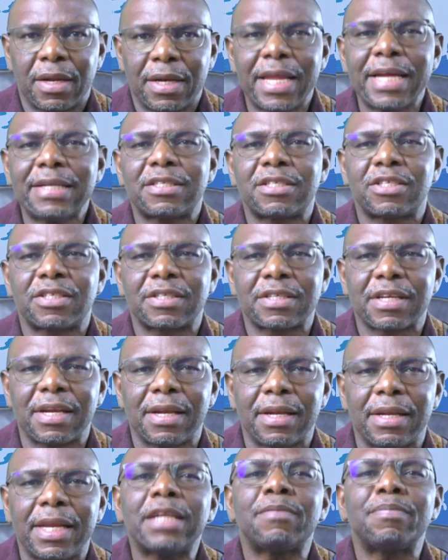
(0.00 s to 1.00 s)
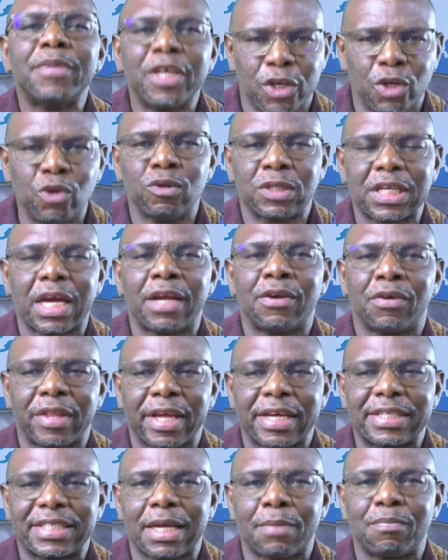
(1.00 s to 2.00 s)
let me use
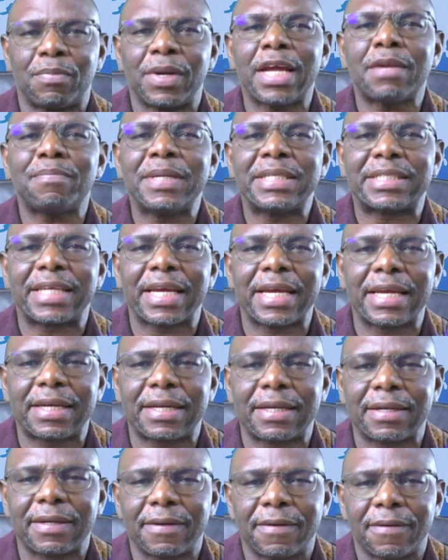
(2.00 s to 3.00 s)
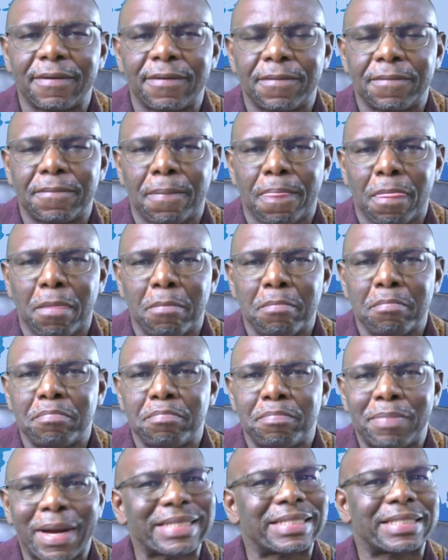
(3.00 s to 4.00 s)
another example. Let me take
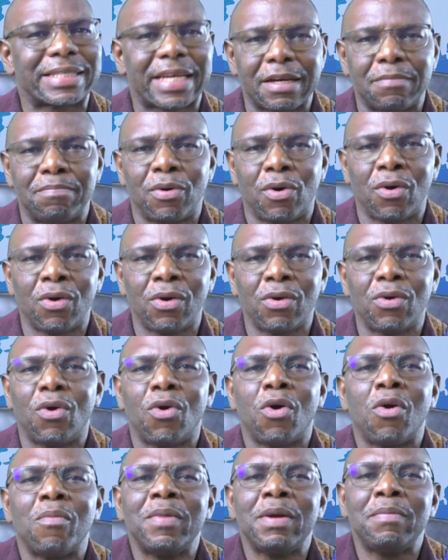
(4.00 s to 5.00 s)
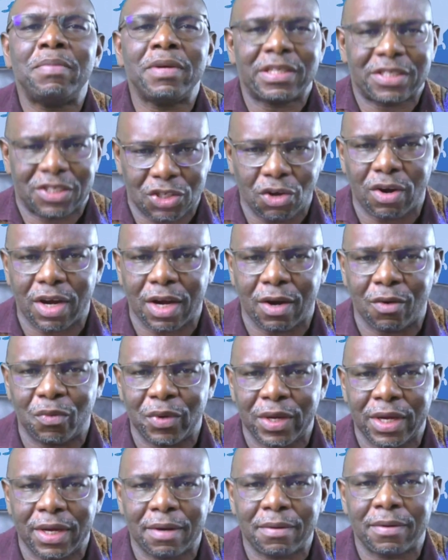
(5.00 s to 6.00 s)
basketball or maybe soccer.
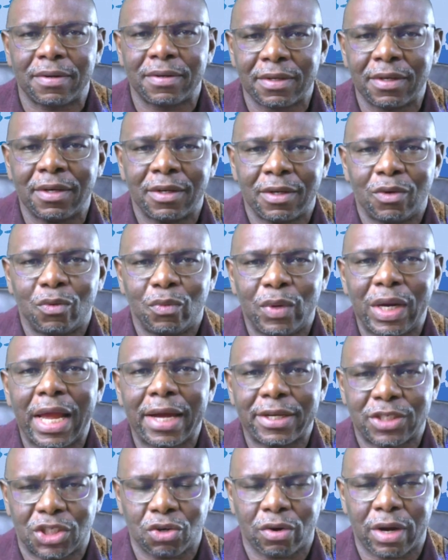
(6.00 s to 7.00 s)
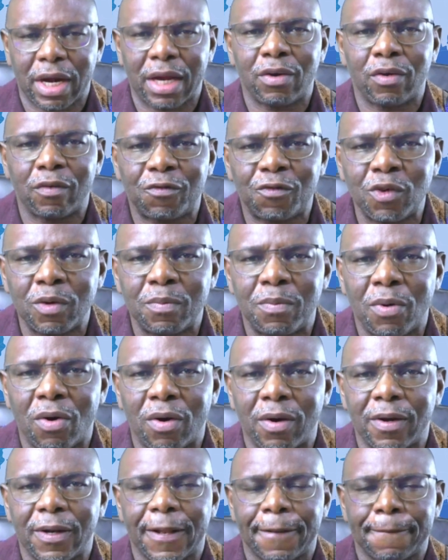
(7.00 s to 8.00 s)
We like soccer alone,
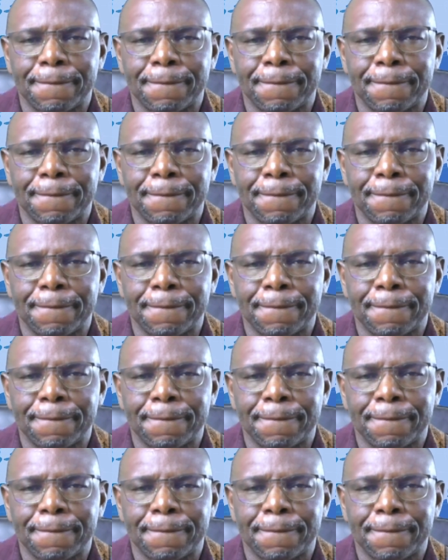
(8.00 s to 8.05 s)
football.